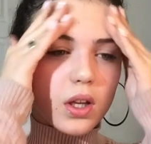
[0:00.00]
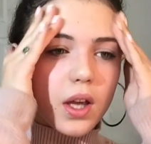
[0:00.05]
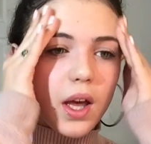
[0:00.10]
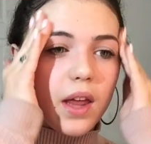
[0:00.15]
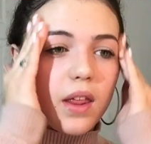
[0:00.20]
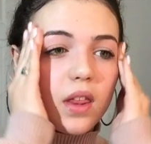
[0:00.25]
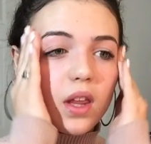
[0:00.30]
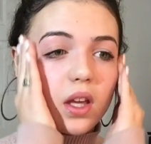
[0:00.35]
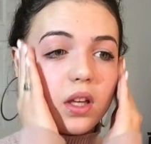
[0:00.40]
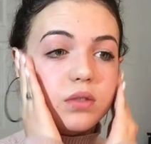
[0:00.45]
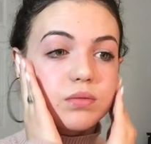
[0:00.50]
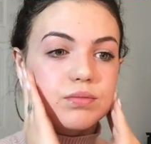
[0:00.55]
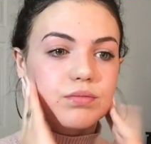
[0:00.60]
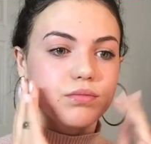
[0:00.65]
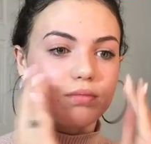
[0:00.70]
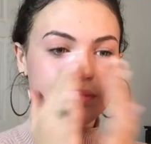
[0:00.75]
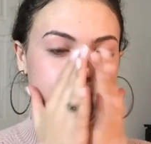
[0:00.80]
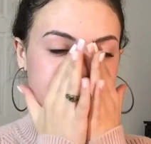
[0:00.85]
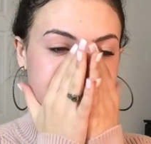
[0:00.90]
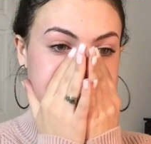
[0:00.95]
and then
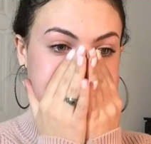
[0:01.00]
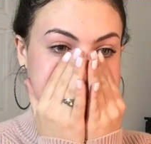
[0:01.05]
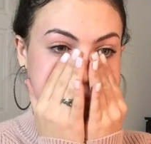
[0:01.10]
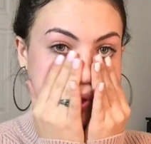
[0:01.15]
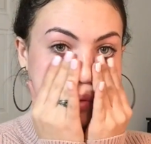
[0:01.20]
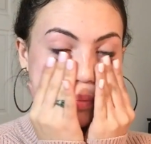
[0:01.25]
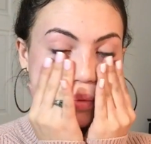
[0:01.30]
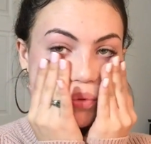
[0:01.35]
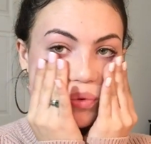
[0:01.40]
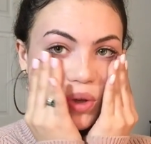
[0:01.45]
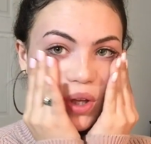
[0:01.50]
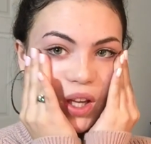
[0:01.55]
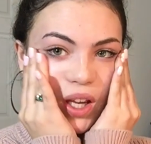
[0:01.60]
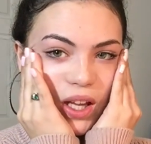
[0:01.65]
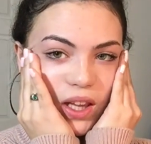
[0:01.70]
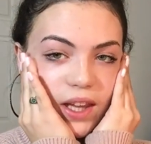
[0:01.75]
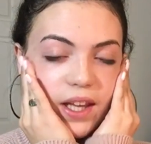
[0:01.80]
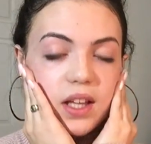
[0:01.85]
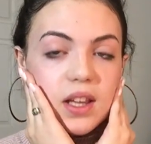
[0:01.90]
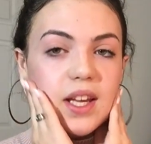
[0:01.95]

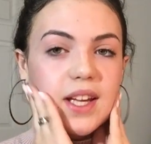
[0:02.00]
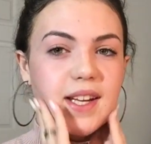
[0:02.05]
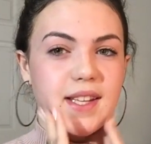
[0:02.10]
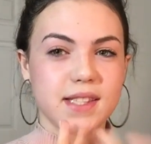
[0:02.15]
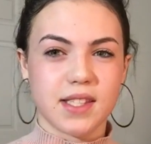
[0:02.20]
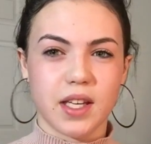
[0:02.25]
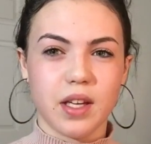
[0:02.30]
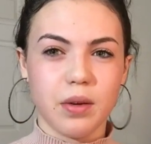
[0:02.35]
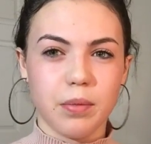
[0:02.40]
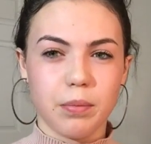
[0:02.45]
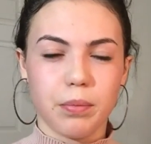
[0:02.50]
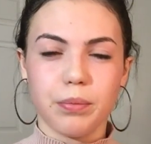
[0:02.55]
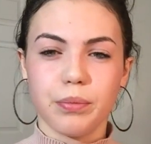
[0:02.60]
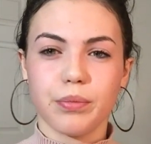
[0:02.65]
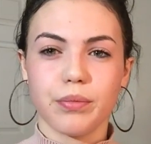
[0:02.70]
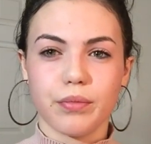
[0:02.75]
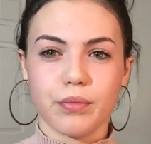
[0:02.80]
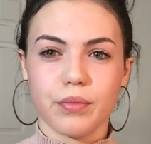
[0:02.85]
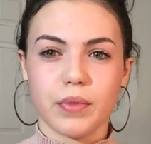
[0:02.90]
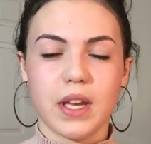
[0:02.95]
like let it sit
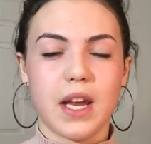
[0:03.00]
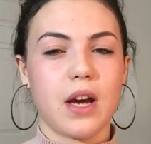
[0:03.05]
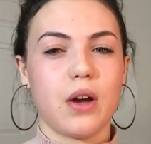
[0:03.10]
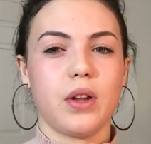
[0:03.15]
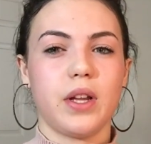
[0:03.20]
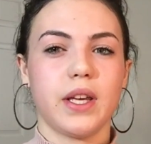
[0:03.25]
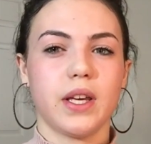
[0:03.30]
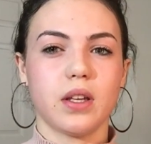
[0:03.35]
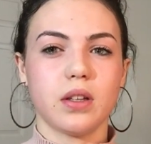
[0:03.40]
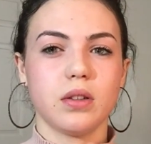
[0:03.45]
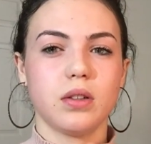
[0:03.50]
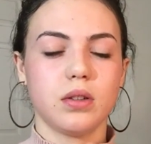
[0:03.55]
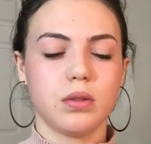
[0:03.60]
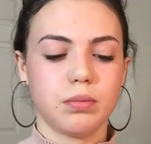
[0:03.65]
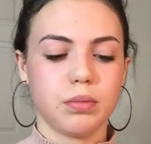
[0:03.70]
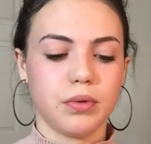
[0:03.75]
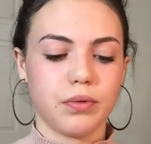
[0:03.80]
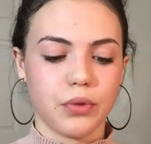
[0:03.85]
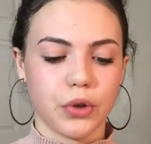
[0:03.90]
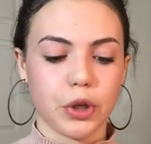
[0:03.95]
now, like
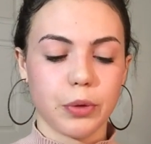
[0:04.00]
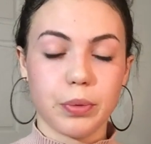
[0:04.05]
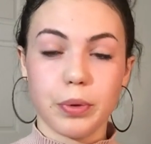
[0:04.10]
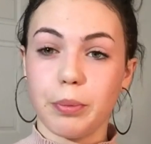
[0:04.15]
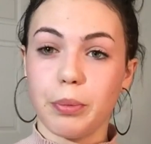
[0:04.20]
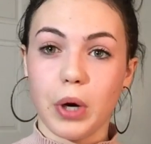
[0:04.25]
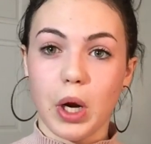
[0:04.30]
before you put